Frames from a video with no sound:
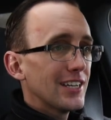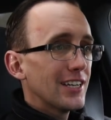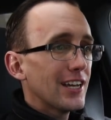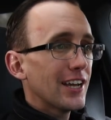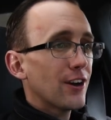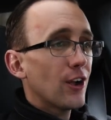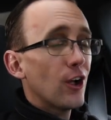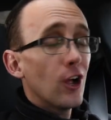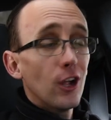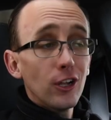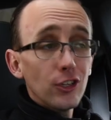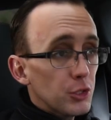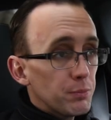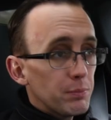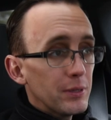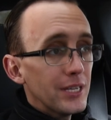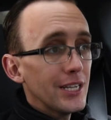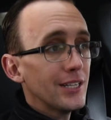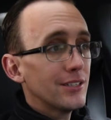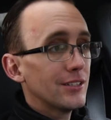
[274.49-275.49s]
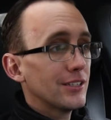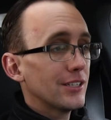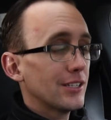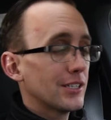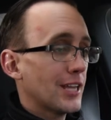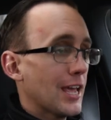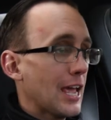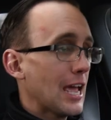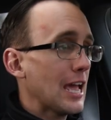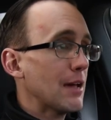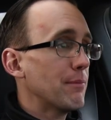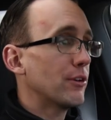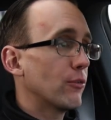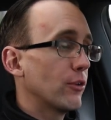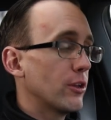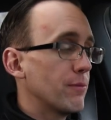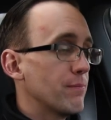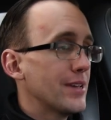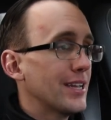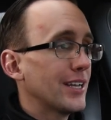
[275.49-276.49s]
At all speeds, this cabin
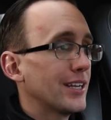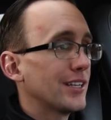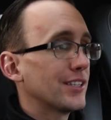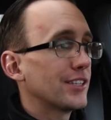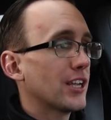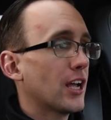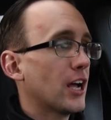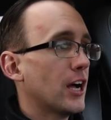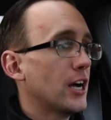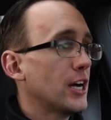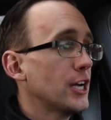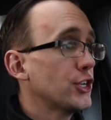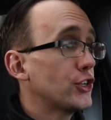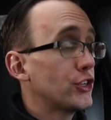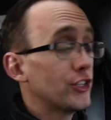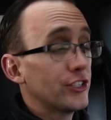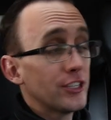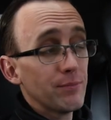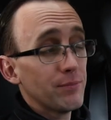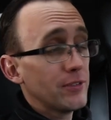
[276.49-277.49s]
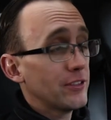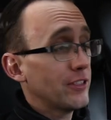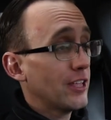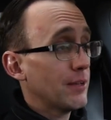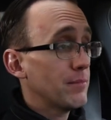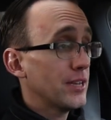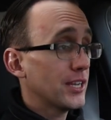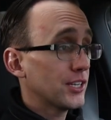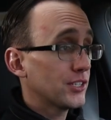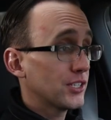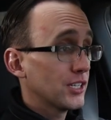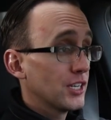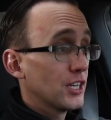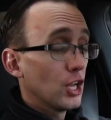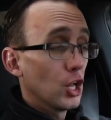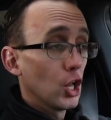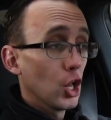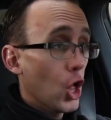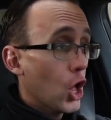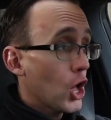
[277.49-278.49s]
remains hushed, something that makes
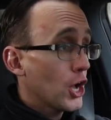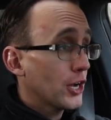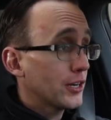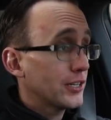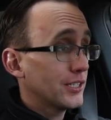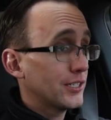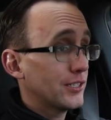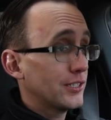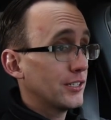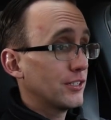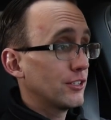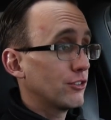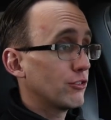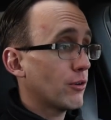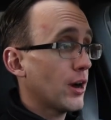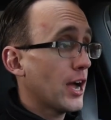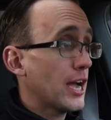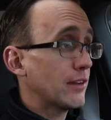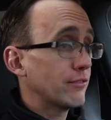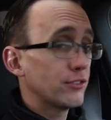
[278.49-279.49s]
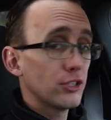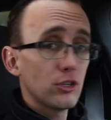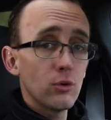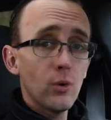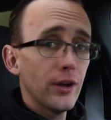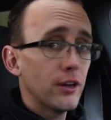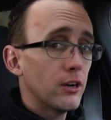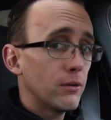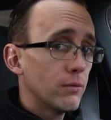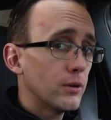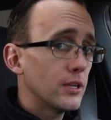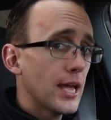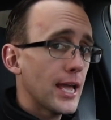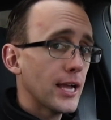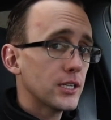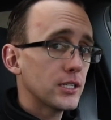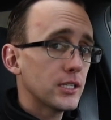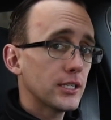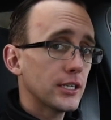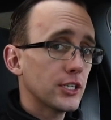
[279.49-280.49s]
long-distance drives quite a
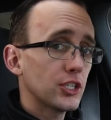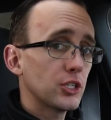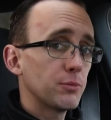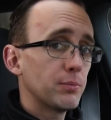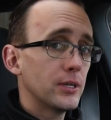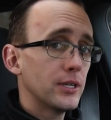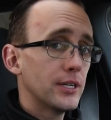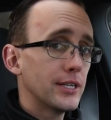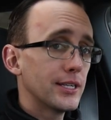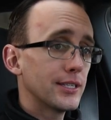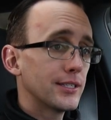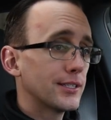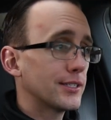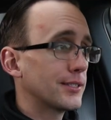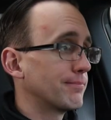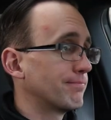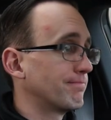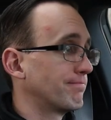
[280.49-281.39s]
relaxing experience.